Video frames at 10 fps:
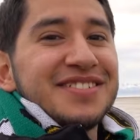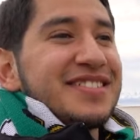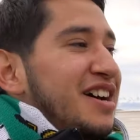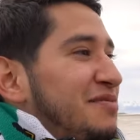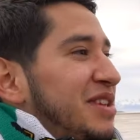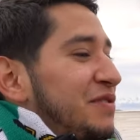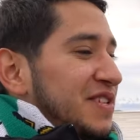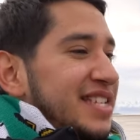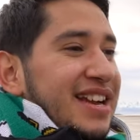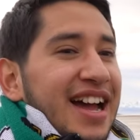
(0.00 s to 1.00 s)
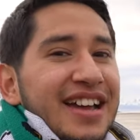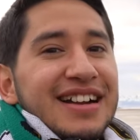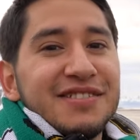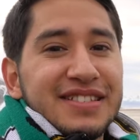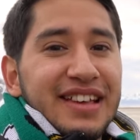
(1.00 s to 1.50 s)
just saw me. We said hi,
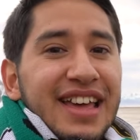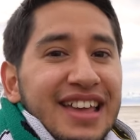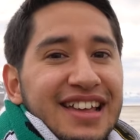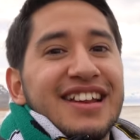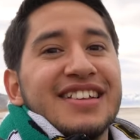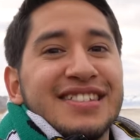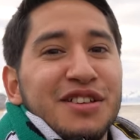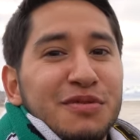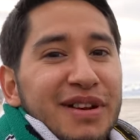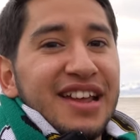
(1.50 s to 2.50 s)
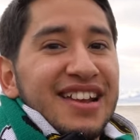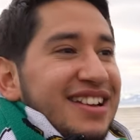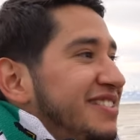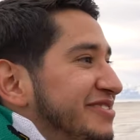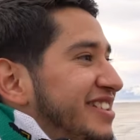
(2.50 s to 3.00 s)
and I was like, hey, can I see your plane?
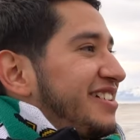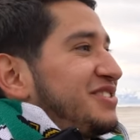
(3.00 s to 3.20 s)
And he was like,